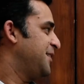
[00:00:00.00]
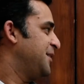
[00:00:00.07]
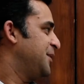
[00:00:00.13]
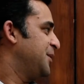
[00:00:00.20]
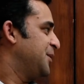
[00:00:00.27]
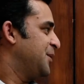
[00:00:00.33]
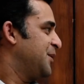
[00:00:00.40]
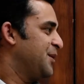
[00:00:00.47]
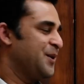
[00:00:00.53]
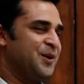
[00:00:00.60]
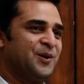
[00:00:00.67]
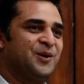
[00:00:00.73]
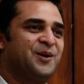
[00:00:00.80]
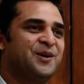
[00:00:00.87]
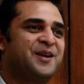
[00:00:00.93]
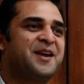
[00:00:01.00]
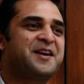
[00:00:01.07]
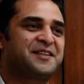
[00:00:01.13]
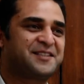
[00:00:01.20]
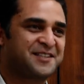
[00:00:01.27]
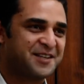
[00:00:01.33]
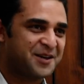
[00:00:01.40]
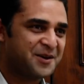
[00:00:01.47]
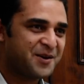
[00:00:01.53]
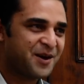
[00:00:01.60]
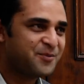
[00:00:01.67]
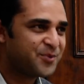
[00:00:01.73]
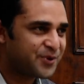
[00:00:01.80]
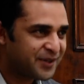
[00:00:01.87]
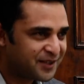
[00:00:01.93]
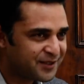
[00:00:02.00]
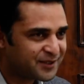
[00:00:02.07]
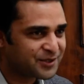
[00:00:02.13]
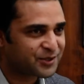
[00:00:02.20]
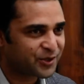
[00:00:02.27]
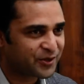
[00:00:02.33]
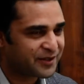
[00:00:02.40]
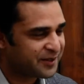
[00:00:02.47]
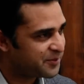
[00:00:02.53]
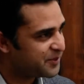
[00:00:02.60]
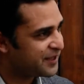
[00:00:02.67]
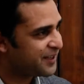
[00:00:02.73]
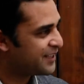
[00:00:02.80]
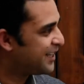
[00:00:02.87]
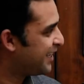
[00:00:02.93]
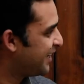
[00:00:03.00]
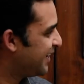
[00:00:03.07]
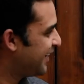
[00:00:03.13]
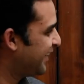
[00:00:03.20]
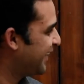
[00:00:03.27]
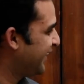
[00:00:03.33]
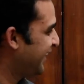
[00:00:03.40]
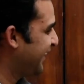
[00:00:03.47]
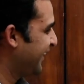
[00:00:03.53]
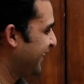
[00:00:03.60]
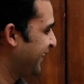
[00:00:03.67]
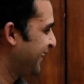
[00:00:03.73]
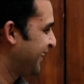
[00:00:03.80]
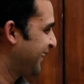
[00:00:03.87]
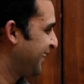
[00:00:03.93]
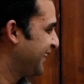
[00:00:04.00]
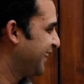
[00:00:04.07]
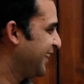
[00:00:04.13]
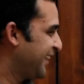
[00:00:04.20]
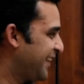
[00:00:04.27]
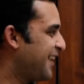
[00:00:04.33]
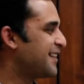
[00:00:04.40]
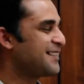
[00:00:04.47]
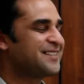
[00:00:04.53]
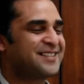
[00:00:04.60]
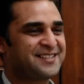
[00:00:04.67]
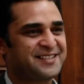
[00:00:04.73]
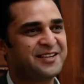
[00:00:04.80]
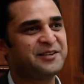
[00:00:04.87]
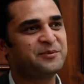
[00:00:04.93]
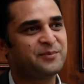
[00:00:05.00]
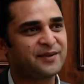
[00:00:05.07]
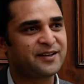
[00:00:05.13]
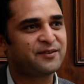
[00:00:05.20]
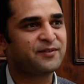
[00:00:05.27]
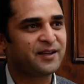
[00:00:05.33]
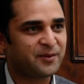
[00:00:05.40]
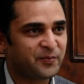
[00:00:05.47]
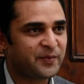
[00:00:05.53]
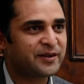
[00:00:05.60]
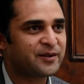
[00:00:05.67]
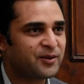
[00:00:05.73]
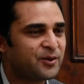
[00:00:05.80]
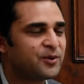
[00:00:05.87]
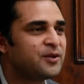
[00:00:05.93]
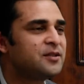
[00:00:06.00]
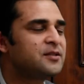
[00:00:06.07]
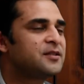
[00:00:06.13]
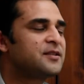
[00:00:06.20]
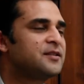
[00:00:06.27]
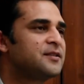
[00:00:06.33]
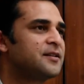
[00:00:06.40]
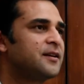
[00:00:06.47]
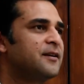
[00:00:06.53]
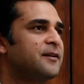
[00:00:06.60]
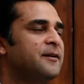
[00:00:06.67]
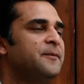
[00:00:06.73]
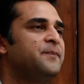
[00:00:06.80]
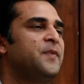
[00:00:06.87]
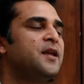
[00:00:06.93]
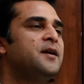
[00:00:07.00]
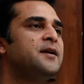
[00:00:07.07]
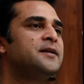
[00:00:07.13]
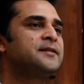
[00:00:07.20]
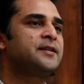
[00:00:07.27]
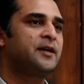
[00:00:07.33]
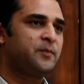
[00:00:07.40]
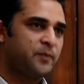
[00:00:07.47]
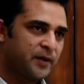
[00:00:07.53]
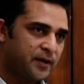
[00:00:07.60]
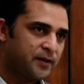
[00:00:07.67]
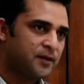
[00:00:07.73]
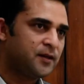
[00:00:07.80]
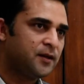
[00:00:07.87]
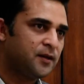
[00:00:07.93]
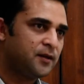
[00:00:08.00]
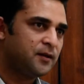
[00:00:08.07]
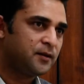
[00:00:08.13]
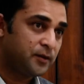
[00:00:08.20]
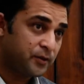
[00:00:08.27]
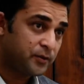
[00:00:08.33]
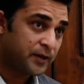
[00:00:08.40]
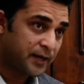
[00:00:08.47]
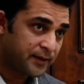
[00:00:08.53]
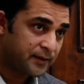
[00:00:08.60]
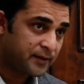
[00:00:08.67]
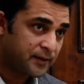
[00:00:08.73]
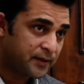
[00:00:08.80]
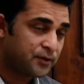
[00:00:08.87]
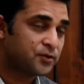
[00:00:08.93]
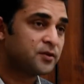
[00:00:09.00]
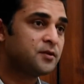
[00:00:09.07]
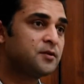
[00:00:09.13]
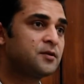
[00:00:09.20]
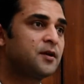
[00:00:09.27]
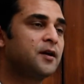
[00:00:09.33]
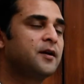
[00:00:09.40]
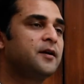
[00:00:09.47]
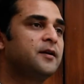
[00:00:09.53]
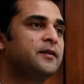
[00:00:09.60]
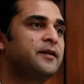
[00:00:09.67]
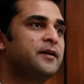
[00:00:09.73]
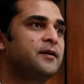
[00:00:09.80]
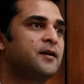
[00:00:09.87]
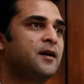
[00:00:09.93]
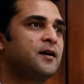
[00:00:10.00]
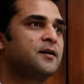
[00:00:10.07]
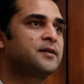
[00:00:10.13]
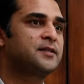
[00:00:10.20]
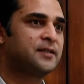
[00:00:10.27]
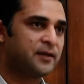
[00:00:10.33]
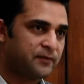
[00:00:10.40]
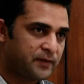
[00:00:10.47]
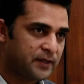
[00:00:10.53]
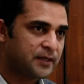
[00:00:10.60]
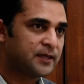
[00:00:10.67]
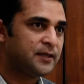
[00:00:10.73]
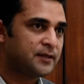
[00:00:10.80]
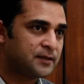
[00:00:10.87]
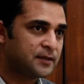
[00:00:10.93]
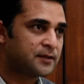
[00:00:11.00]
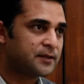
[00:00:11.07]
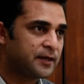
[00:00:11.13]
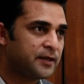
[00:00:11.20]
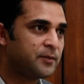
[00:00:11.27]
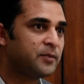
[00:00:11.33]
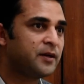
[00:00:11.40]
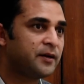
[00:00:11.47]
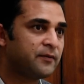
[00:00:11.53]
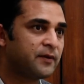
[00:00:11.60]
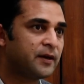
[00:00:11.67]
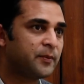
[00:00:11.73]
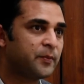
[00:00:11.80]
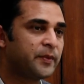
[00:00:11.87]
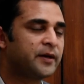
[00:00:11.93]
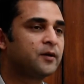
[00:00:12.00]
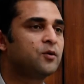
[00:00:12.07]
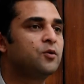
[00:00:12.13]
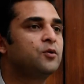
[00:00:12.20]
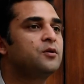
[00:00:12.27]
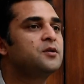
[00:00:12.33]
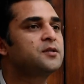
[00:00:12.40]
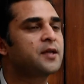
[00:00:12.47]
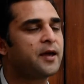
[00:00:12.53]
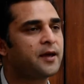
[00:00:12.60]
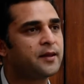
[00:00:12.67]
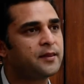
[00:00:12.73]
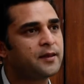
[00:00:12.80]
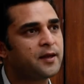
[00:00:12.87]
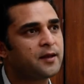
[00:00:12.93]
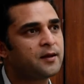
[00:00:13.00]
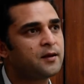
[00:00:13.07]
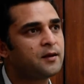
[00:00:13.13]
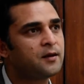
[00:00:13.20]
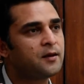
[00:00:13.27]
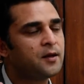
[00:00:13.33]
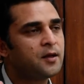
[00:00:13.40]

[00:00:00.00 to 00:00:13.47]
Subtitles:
Yes, I'm really sorry. I mean, that's yes, Sustainable Development Goals. It's set by the United Nations. There are 17 Sustainable Development Goals, and then